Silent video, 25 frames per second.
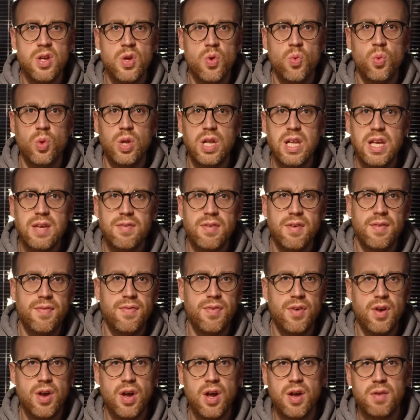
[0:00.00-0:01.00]
We'll leave it
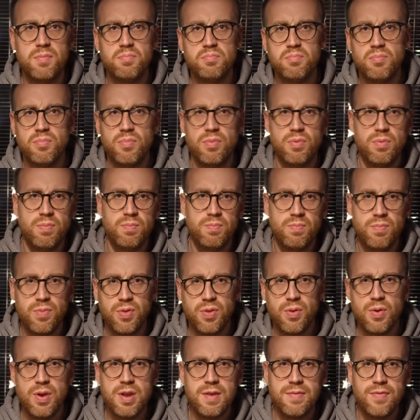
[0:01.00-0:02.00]
for
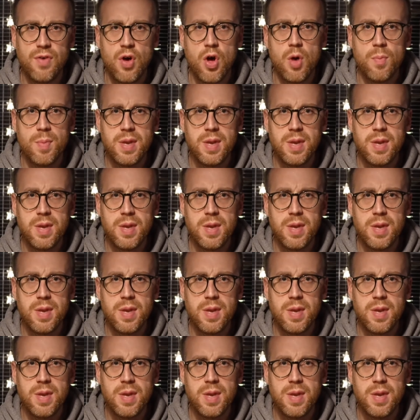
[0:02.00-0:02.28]
3-4